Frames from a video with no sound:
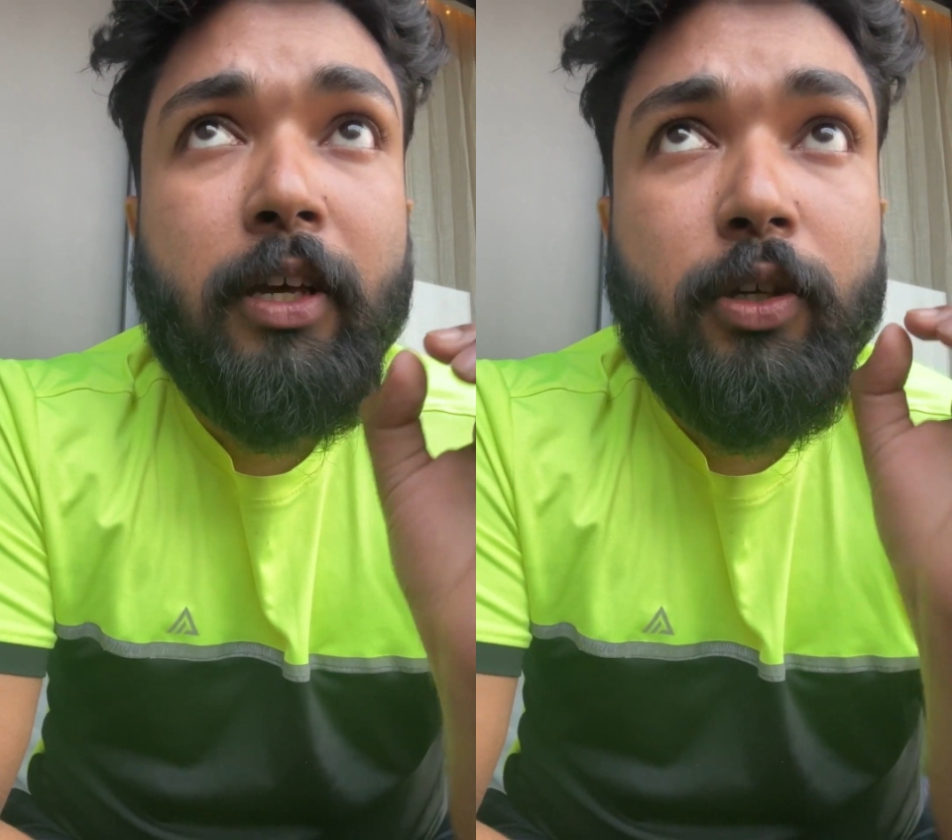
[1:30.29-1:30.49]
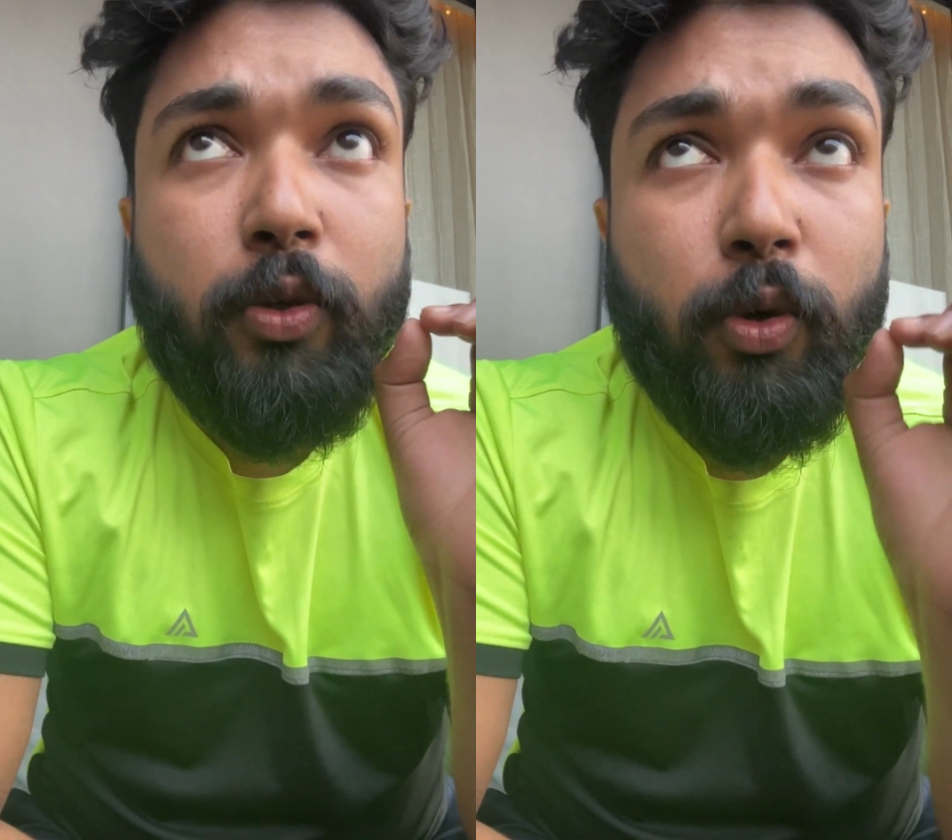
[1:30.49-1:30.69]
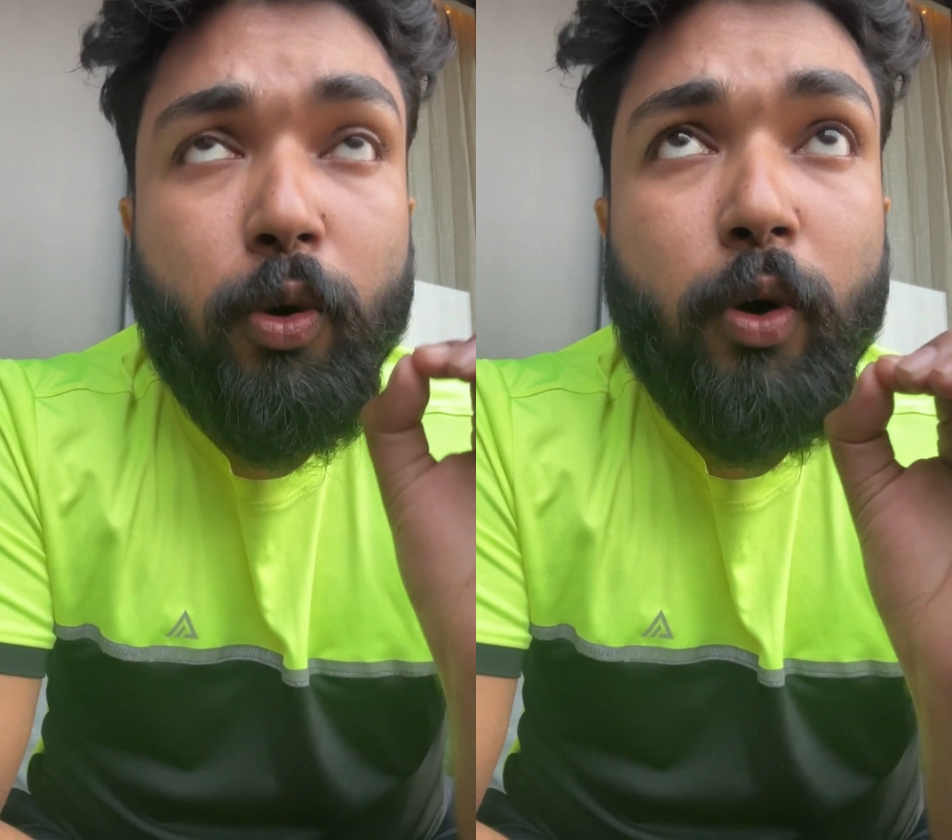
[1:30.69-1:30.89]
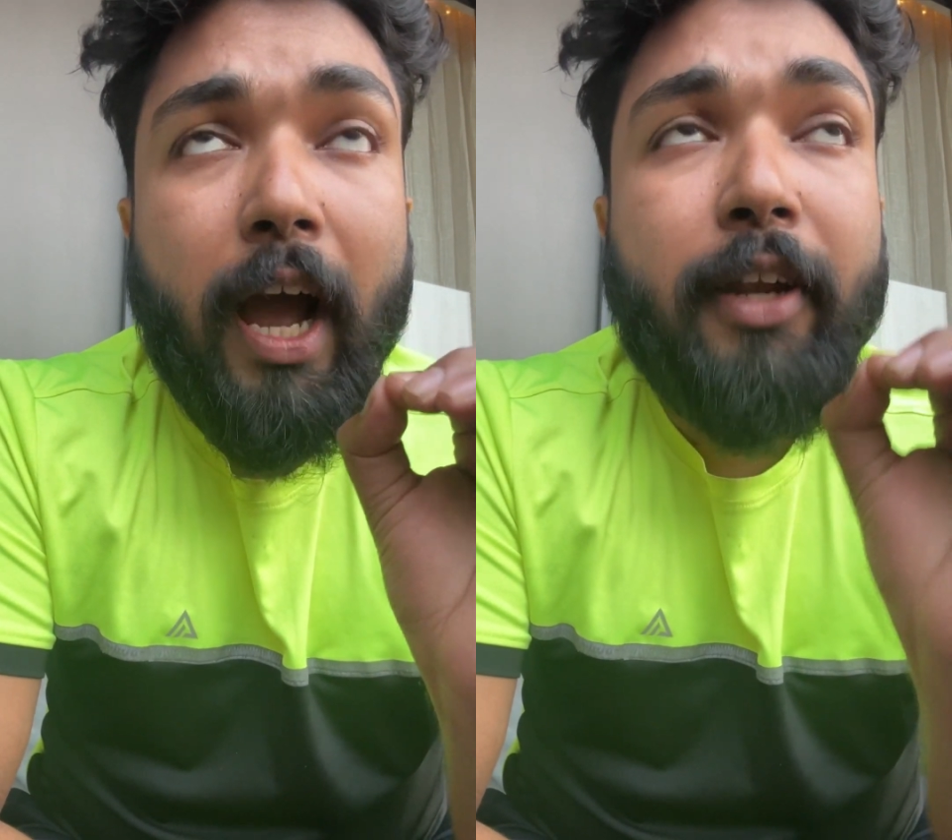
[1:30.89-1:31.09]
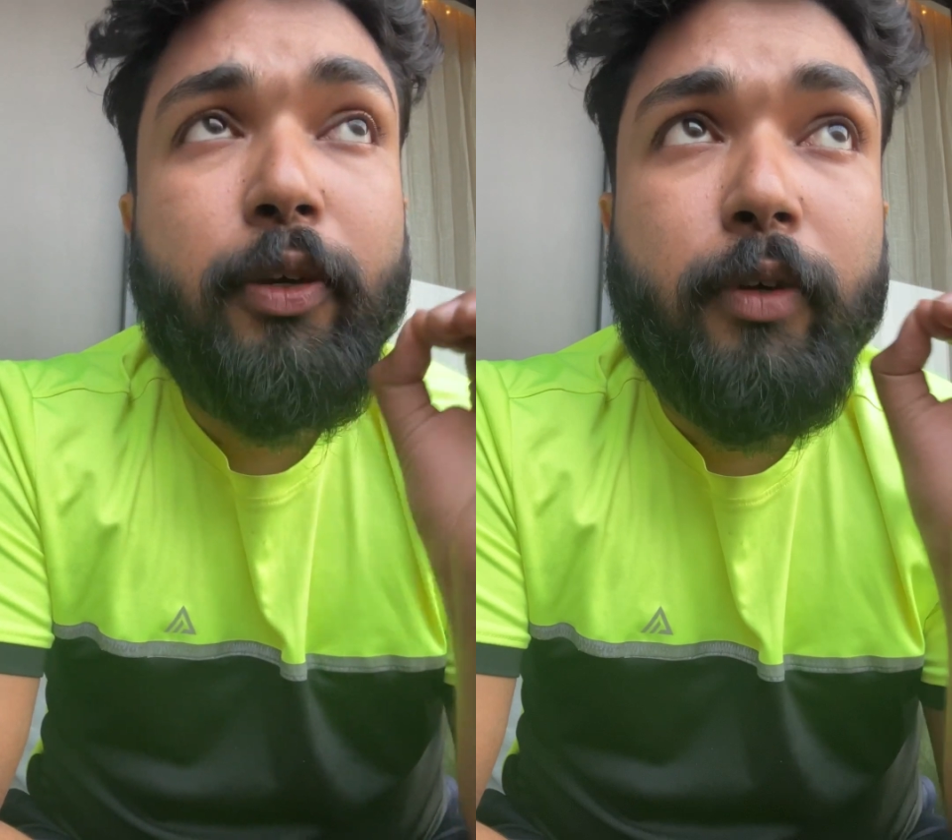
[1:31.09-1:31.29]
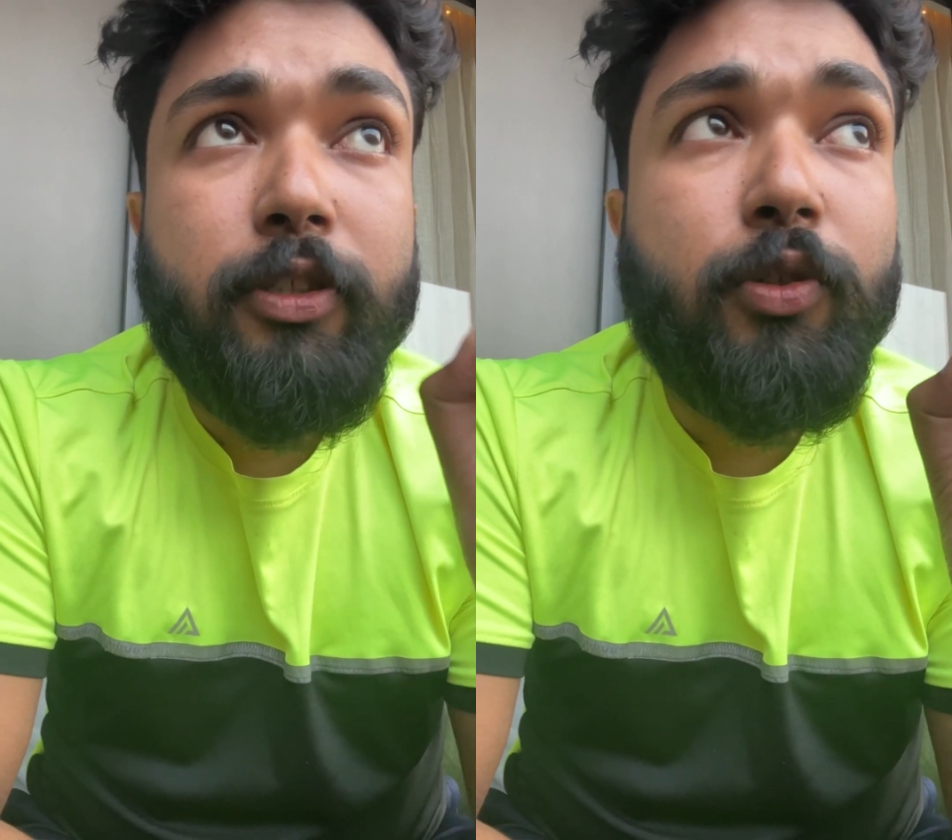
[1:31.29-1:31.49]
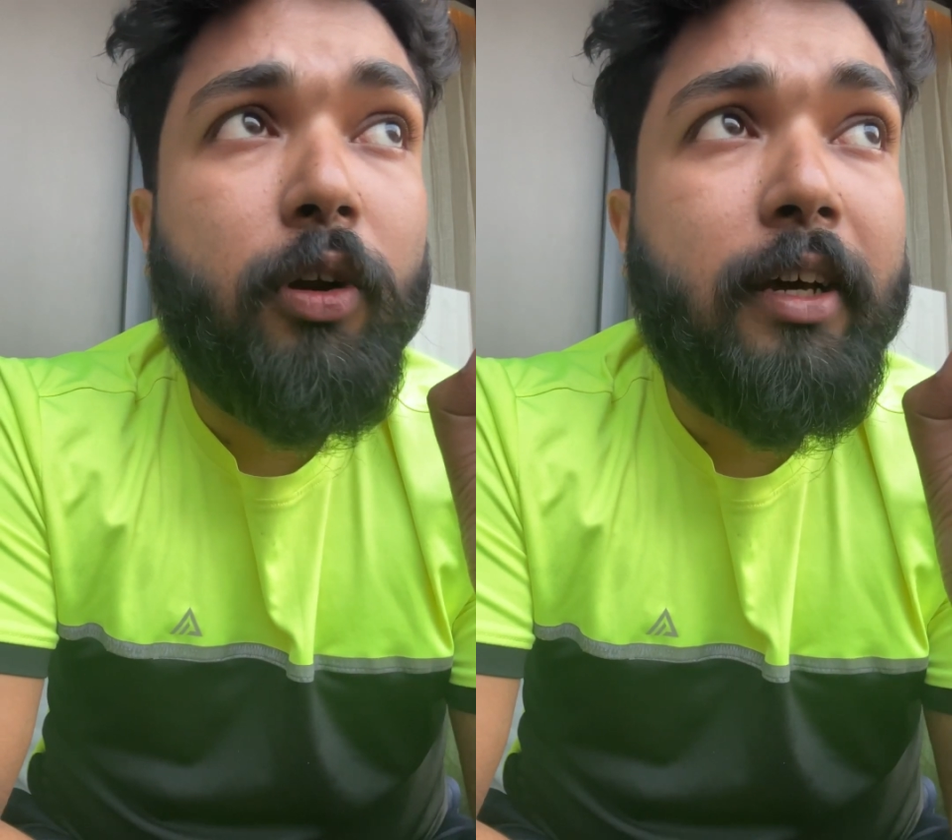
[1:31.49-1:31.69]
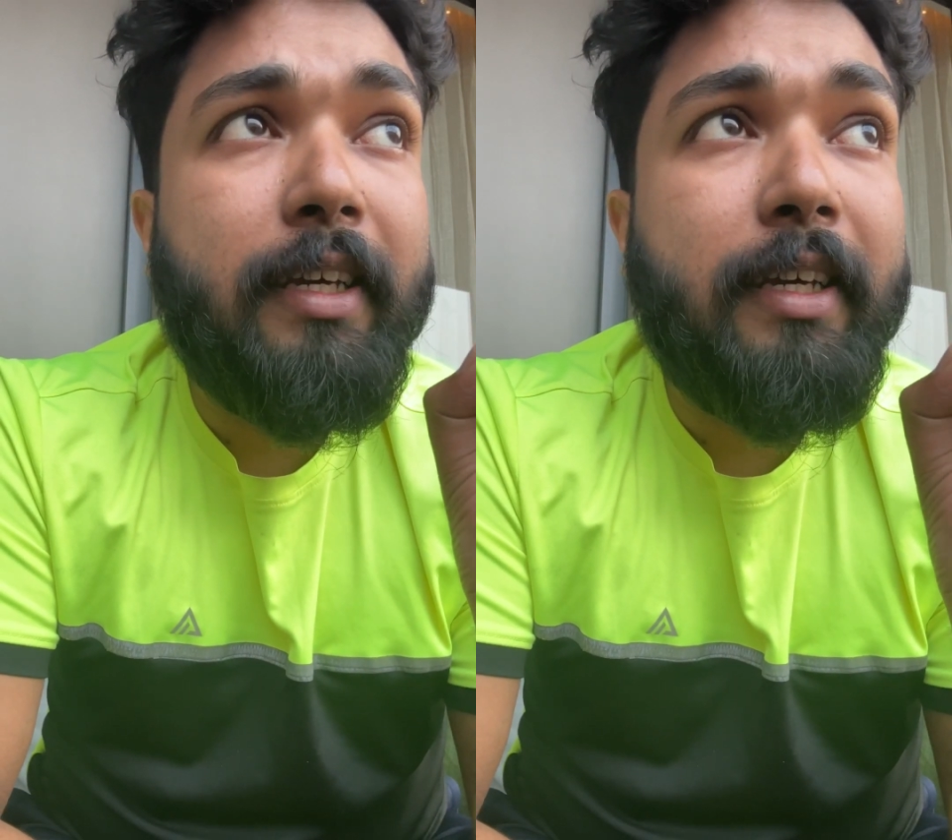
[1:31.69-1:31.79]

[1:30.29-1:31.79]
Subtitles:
Euro and US dollar